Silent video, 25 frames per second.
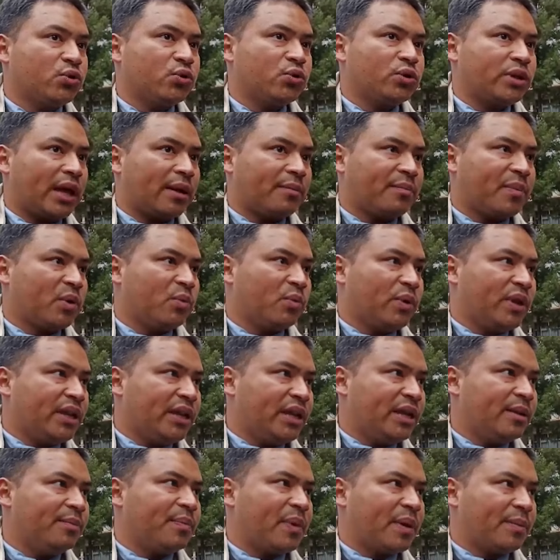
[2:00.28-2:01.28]
to do that, but we
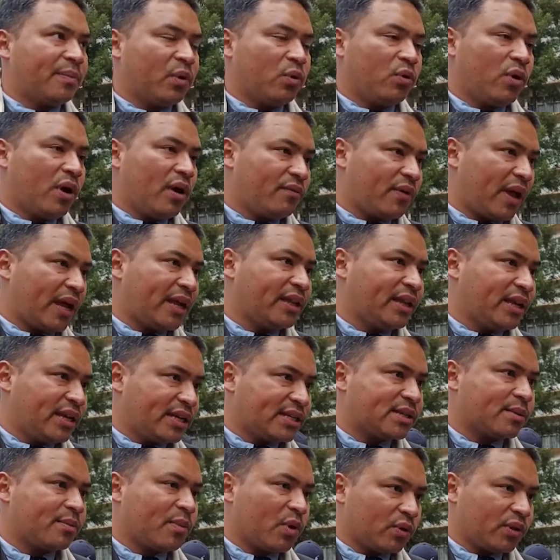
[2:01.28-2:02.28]
need people who have
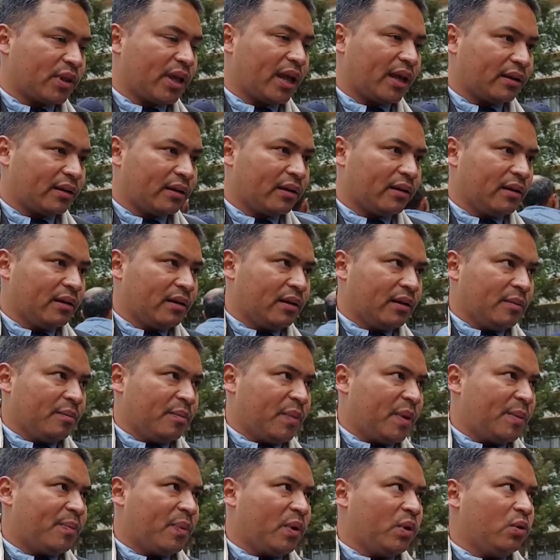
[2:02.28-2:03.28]
ideas about that.
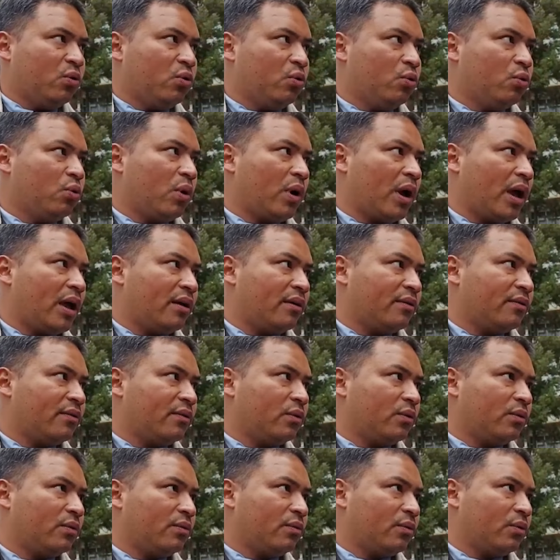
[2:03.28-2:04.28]
People who
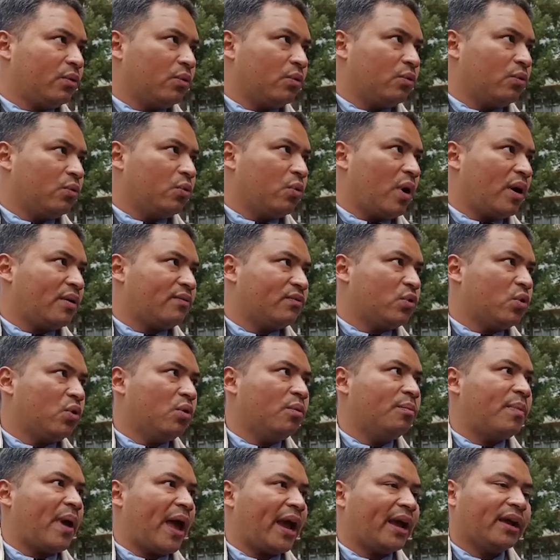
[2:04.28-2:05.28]
have no
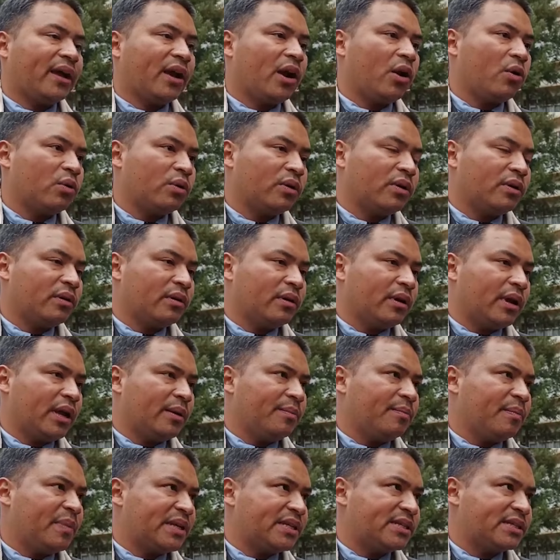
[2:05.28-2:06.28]
background
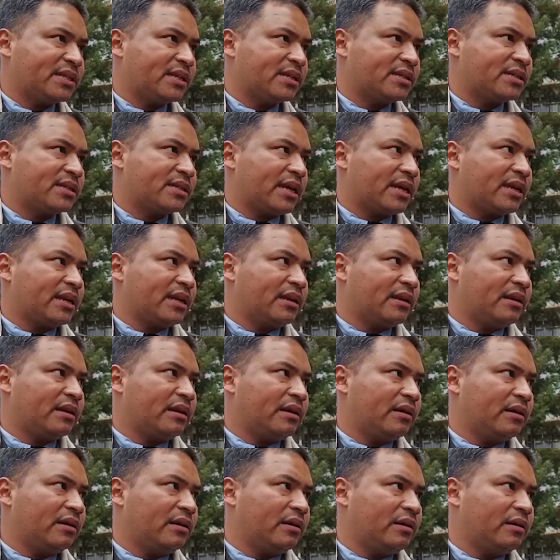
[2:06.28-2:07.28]
in business
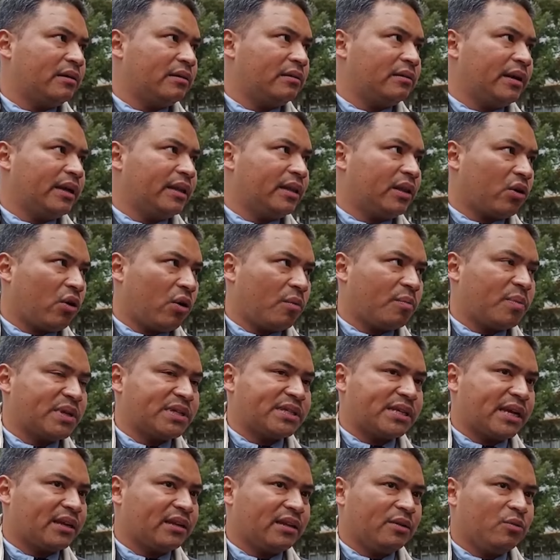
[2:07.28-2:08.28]
and in the public
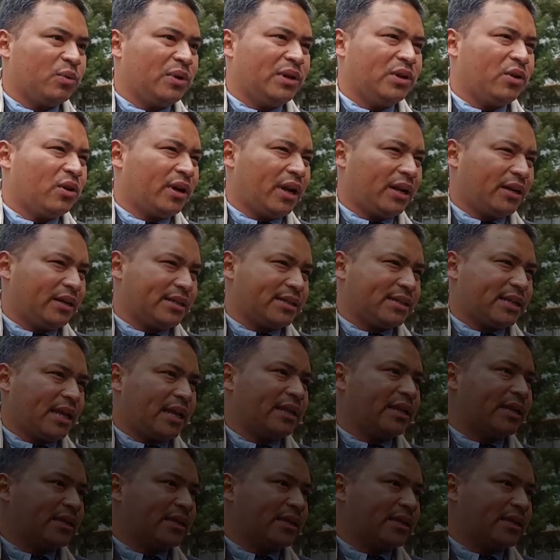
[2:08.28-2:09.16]
sector will not understand